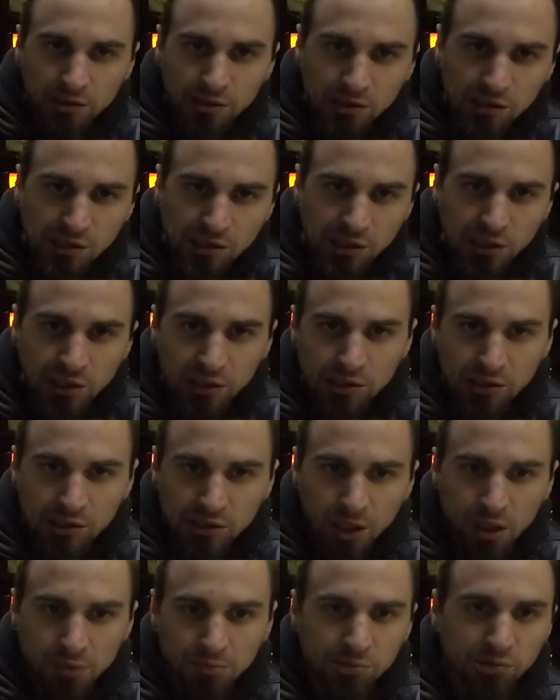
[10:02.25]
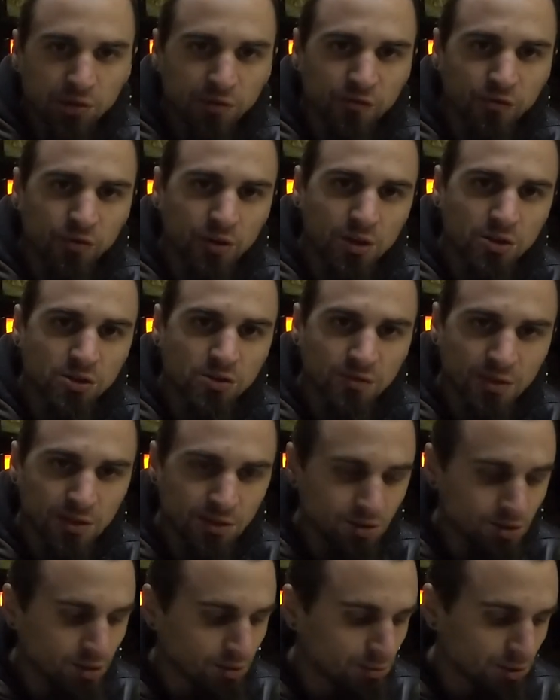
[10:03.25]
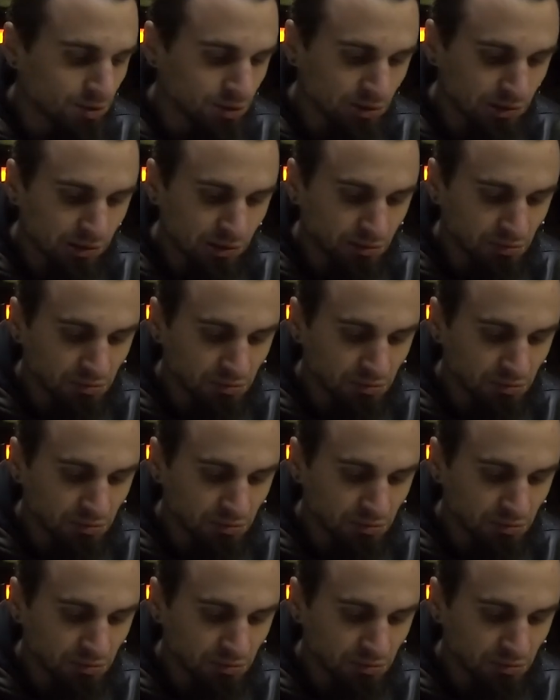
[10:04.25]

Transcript: 6 types of fresh vegetables?